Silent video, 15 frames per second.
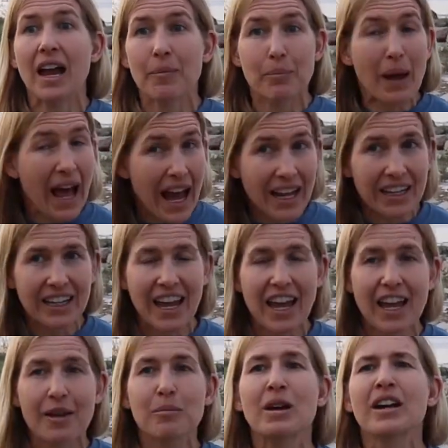and
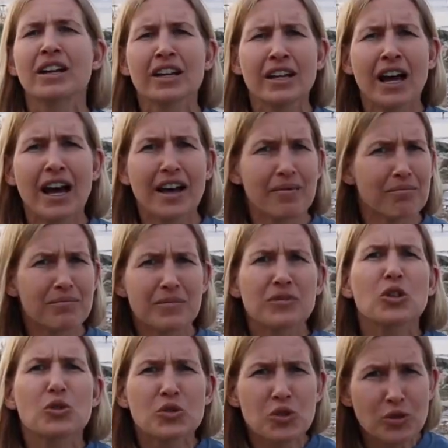Pakenham.
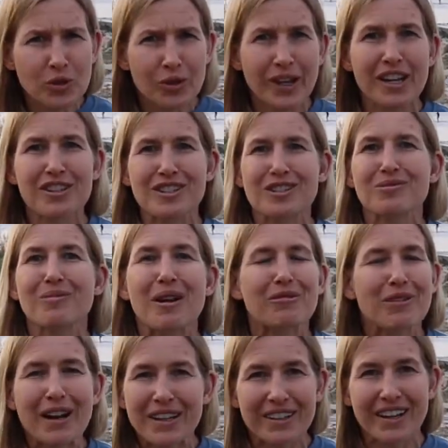Those two locations you might
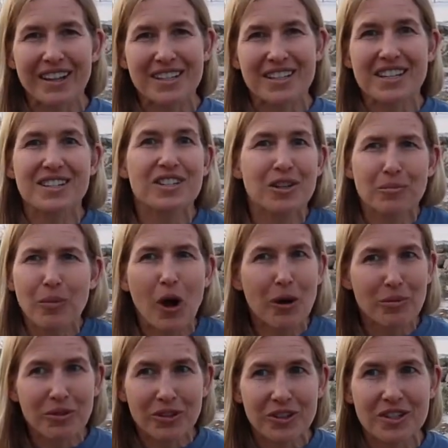recognize because they're
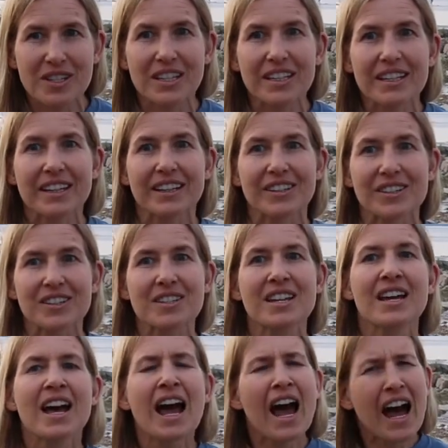popular ski hills.
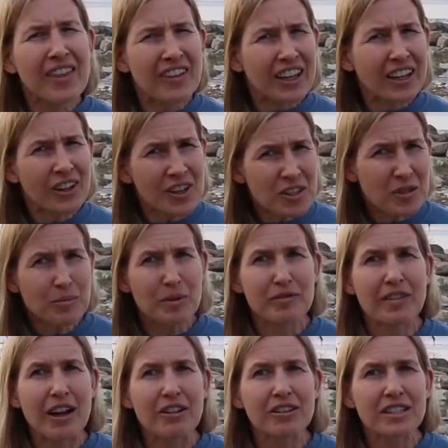And they can also be
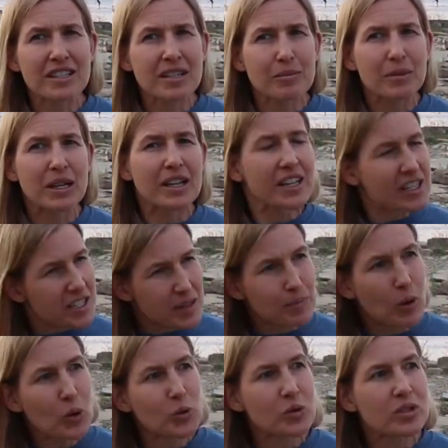found
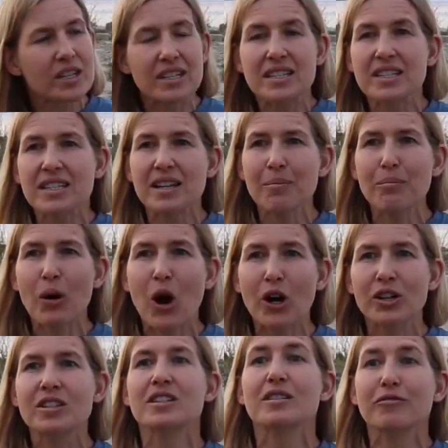exposed in some
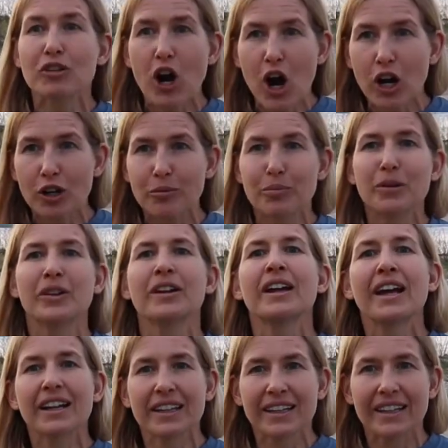parts of Carp
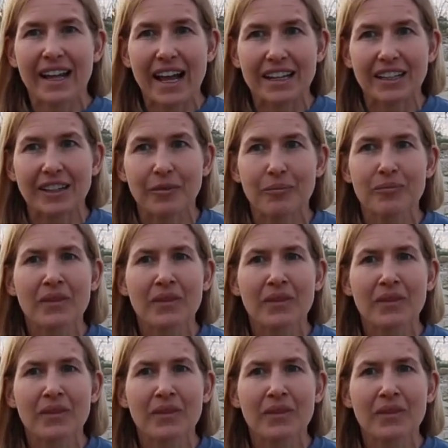and Canada.